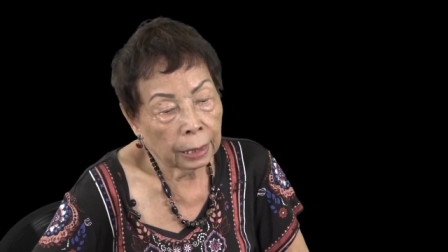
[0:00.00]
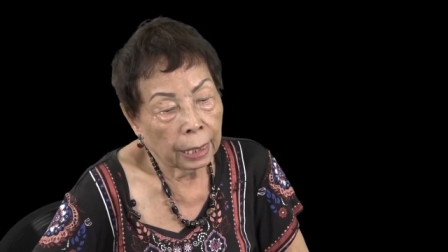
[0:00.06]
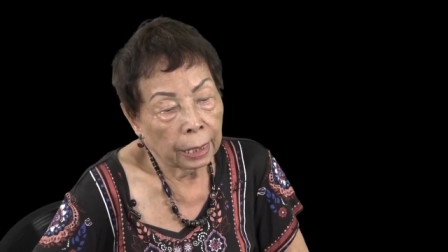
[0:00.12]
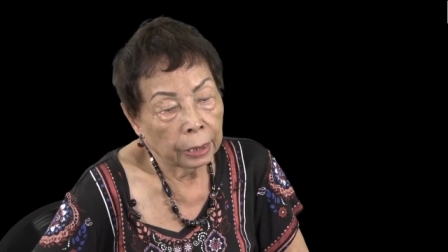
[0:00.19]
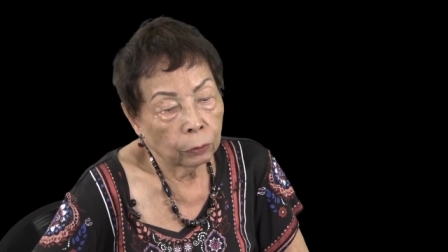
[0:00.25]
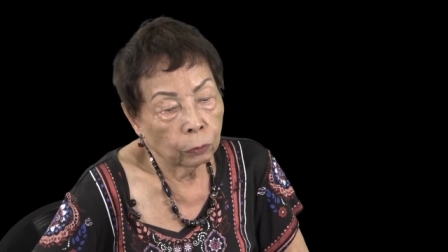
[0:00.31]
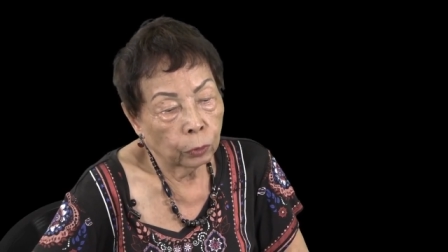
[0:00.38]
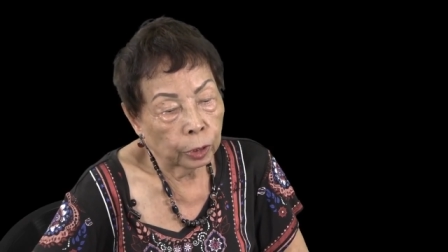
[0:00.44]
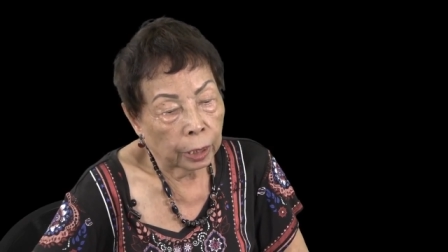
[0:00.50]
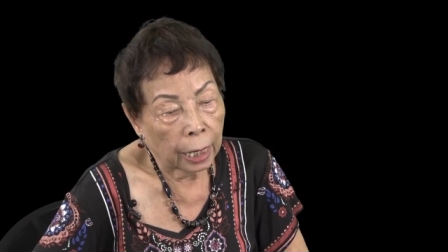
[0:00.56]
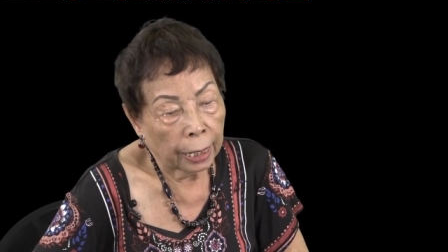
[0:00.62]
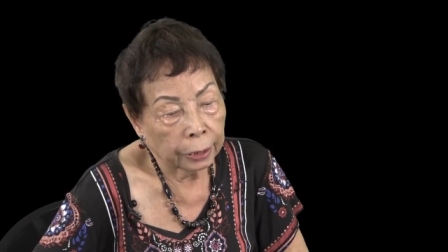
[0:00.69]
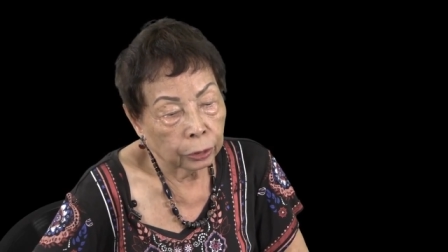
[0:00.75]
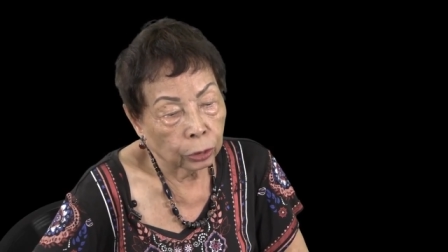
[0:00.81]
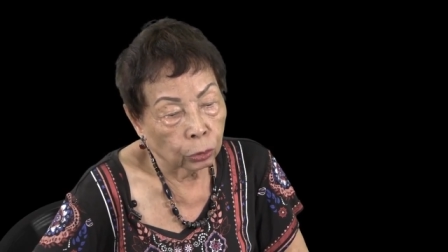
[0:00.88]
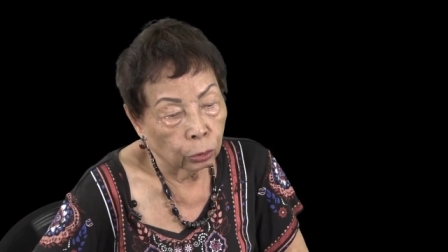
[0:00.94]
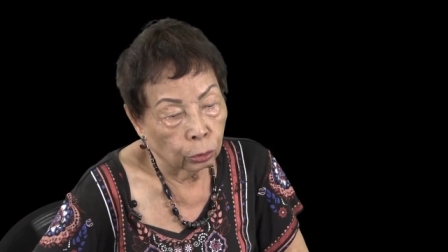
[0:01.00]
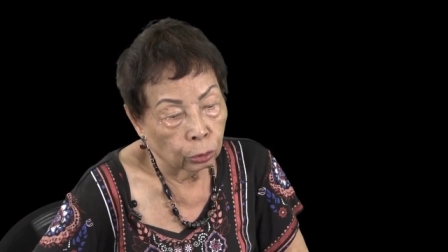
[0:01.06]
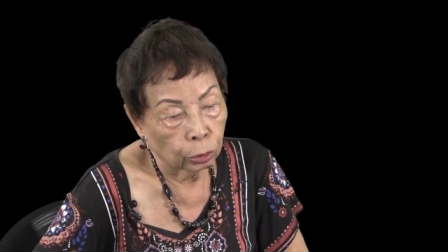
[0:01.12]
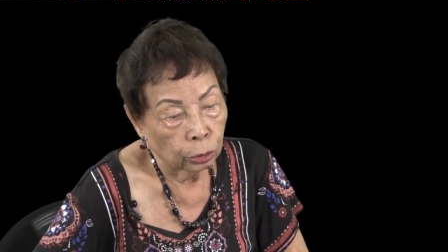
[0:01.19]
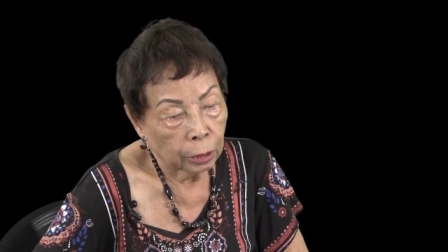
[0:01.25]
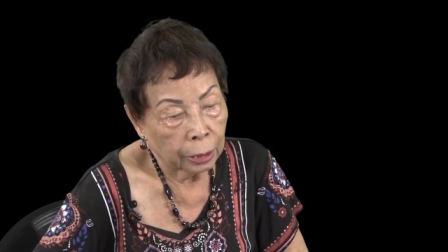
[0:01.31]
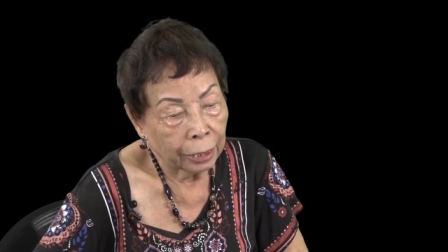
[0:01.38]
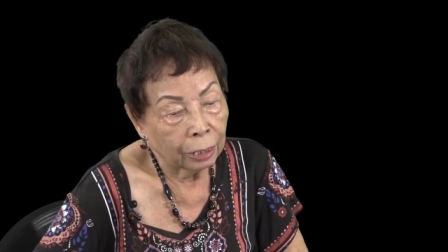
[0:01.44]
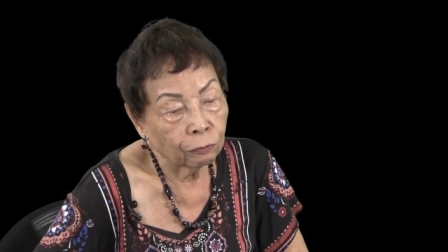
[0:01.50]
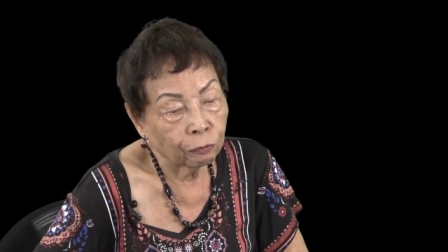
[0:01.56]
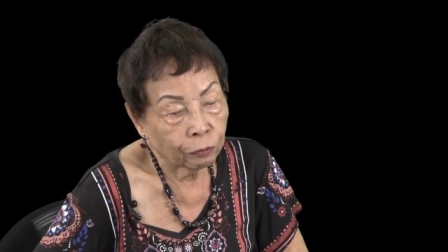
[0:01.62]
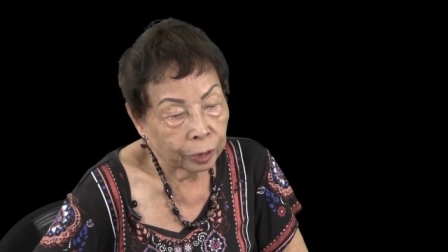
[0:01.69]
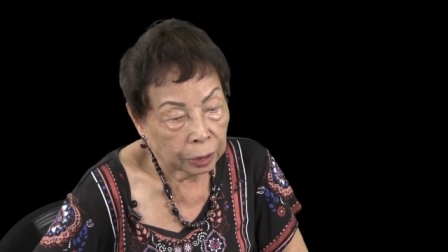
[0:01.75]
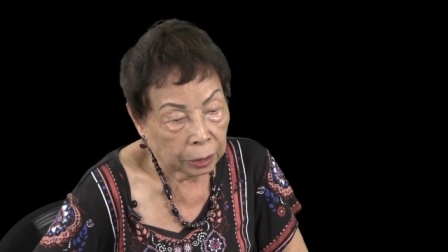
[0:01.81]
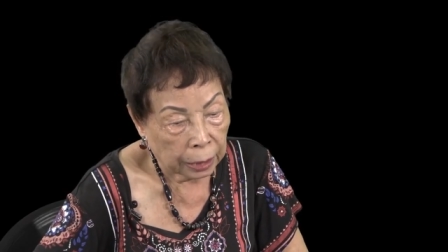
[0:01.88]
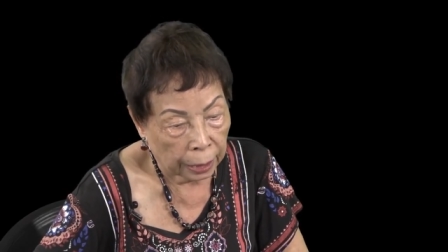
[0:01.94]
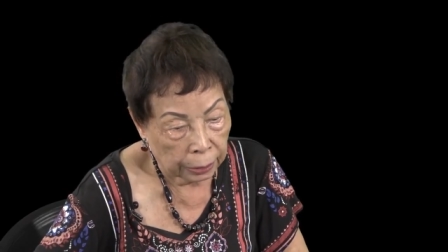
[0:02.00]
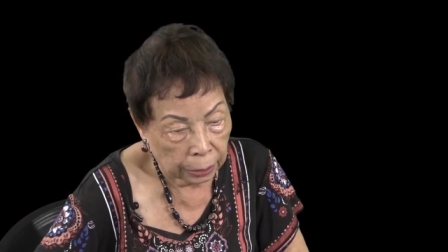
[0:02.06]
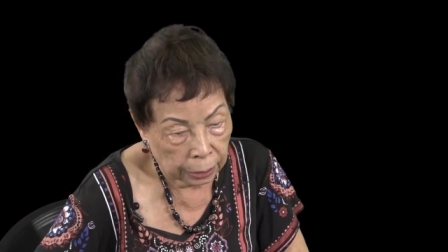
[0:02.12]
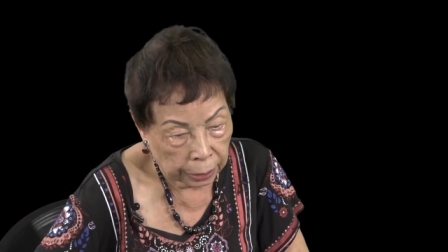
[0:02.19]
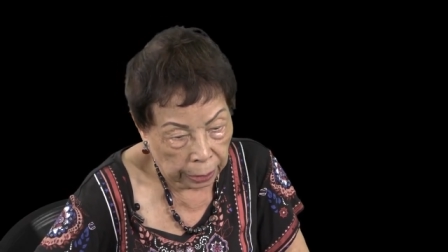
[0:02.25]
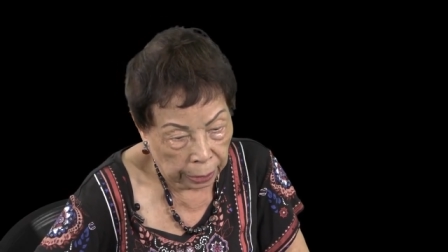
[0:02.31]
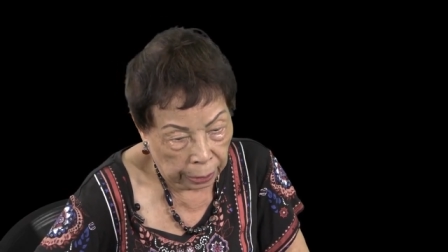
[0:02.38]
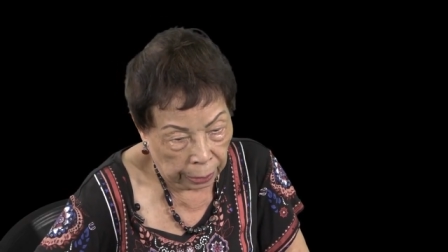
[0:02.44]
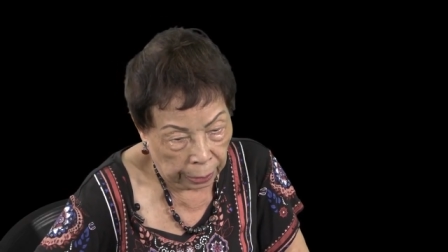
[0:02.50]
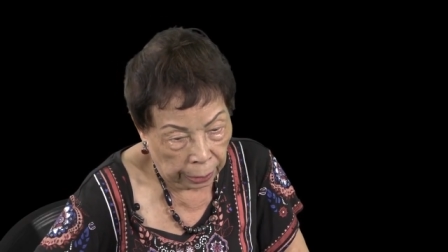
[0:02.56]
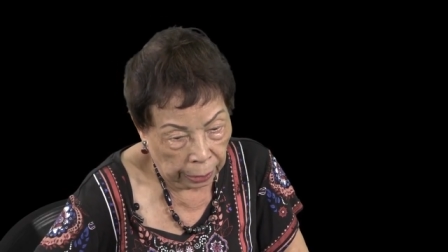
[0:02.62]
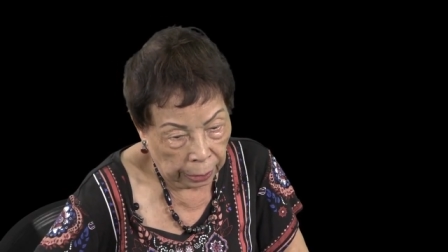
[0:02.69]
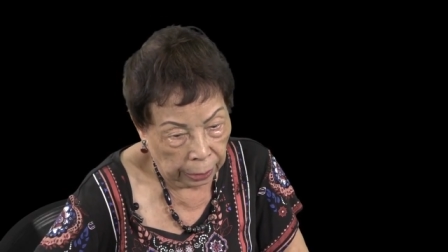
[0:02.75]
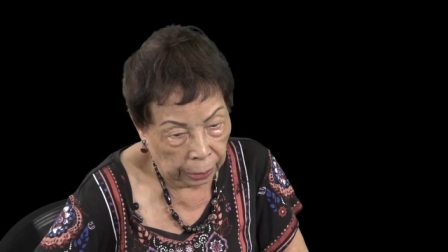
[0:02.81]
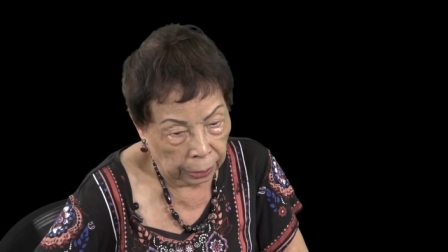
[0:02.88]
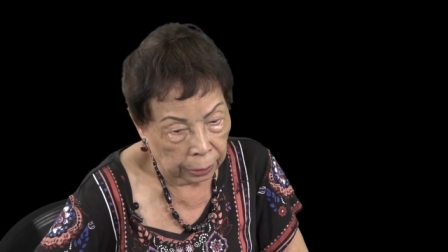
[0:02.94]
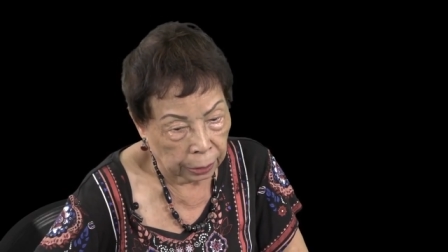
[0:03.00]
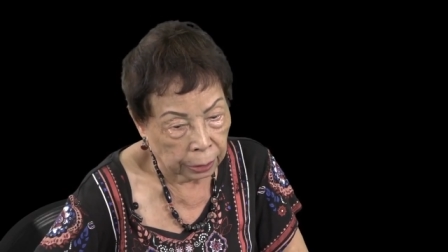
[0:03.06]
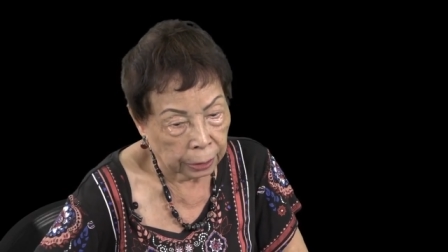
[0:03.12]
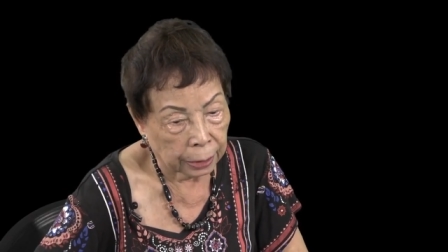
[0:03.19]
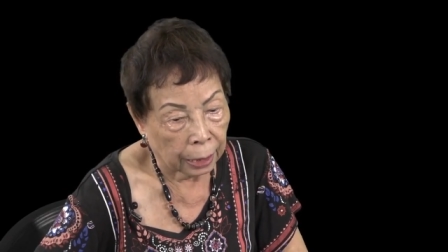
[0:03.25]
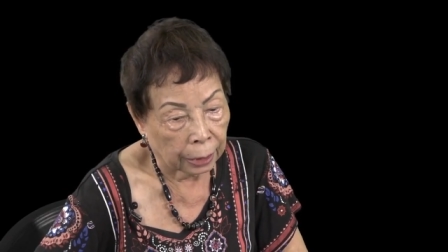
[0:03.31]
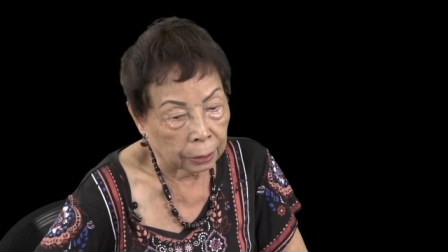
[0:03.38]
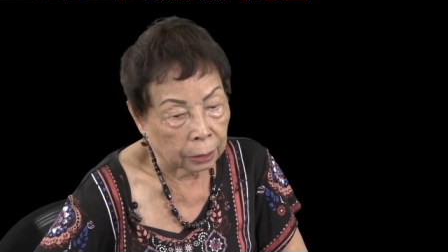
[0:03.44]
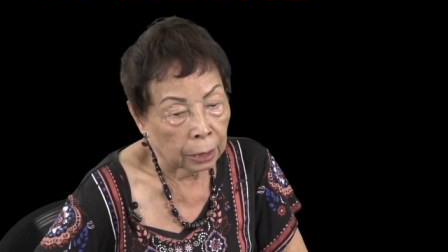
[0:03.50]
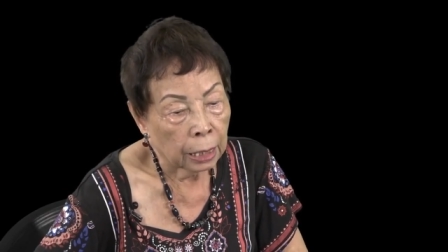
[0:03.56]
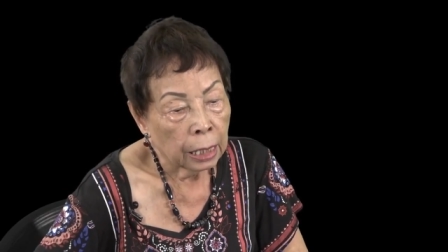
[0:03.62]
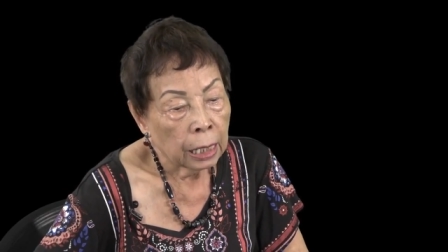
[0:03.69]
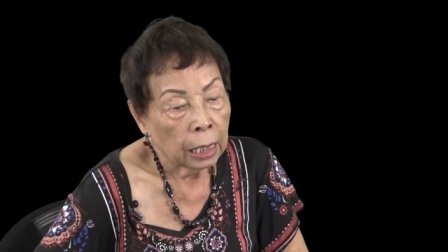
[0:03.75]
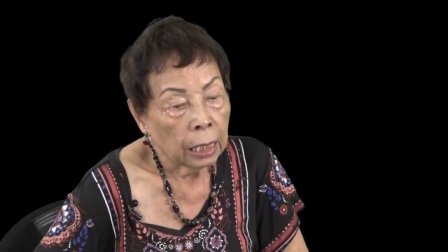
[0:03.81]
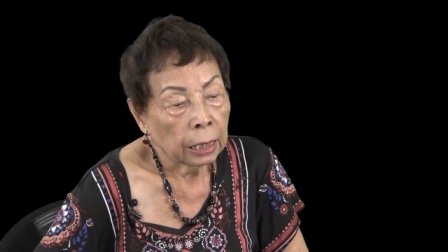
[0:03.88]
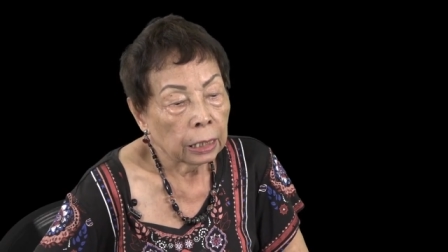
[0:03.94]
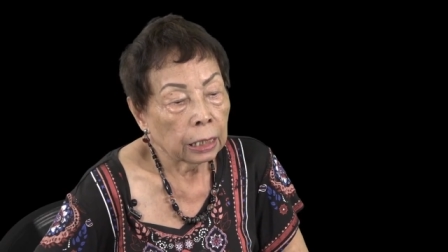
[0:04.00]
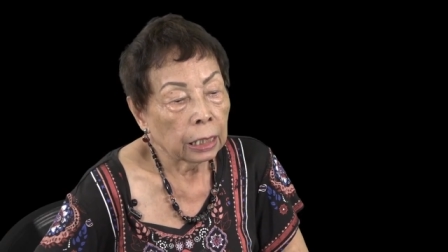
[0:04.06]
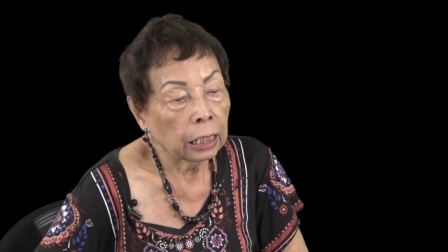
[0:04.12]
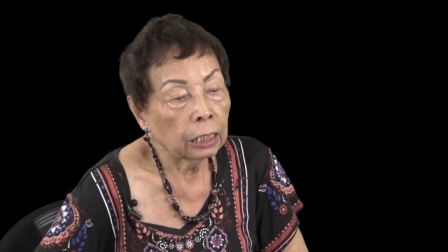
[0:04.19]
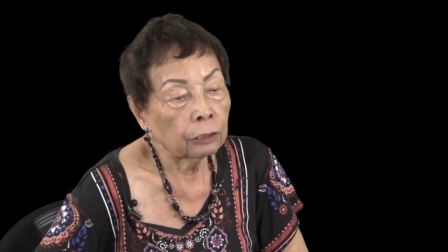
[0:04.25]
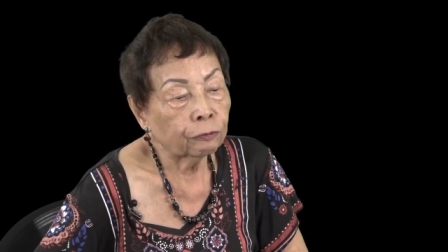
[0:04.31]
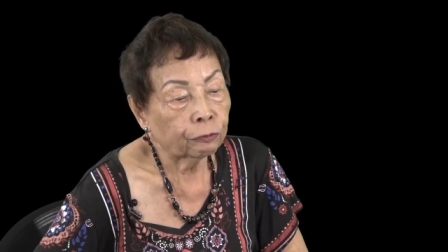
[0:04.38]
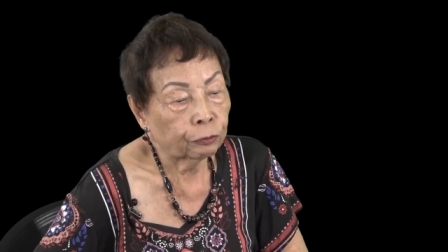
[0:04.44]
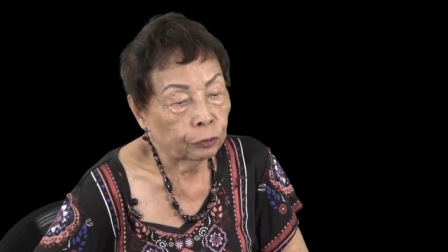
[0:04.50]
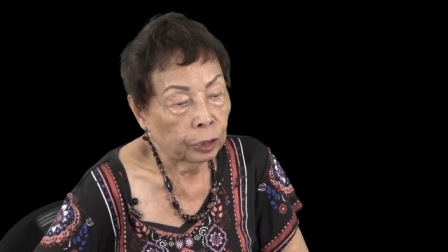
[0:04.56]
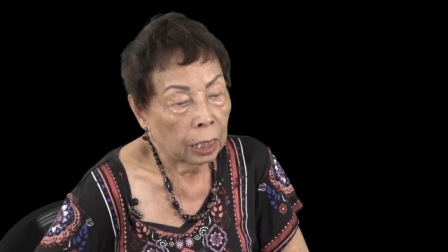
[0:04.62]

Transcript: I would like to emphasize here is that if